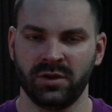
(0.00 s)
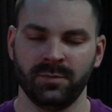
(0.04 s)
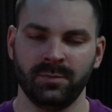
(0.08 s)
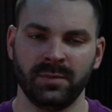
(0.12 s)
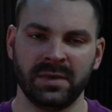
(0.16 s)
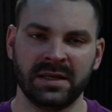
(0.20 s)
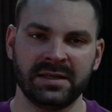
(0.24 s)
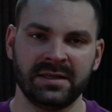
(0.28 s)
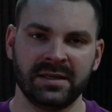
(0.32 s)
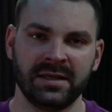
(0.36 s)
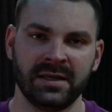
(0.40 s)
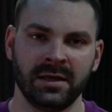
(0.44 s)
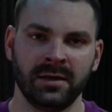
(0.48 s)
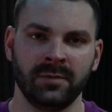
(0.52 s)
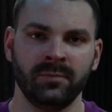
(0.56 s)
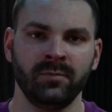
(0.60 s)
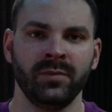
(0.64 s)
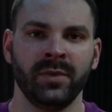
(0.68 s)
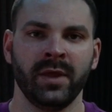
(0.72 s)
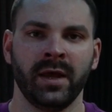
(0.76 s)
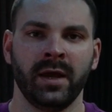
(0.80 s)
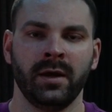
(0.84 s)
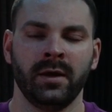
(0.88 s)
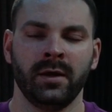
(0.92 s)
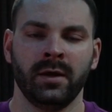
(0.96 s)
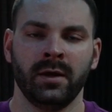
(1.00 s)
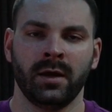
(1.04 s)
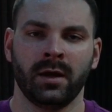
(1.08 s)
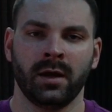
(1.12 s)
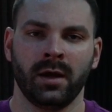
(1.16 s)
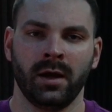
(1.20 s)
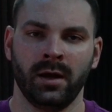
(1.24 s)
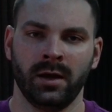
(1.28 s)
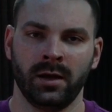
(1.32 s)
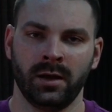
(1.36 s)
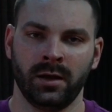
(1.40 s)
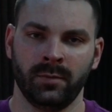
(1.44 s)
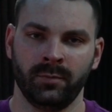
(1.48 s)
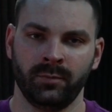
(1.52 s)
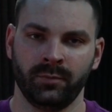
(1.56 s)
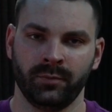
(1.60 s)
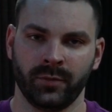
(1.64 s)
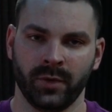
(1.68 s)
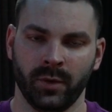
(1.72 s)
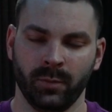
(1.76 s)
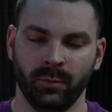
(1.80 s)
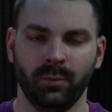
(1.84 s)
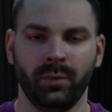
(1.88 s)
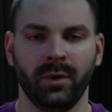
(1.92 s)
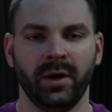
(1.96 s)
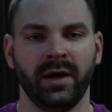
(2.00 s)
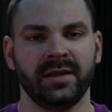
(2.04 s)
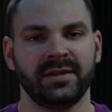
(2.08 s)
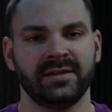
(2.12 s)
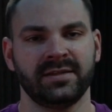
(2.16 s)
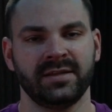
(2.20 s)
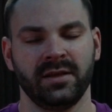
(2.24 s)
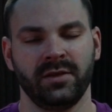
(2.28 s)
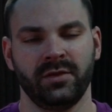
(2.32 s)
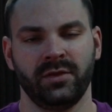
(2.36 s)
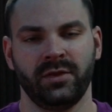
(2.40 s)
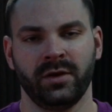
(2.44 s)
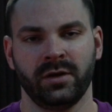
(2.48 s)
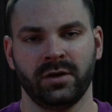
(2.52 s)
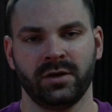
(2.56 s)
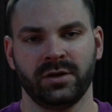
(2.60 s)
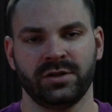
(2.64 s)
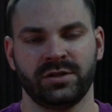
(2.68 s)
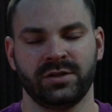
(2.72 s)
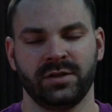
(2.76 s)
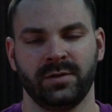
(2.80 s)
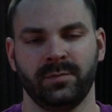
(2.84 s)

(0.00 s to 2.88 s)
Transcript: minting, but there's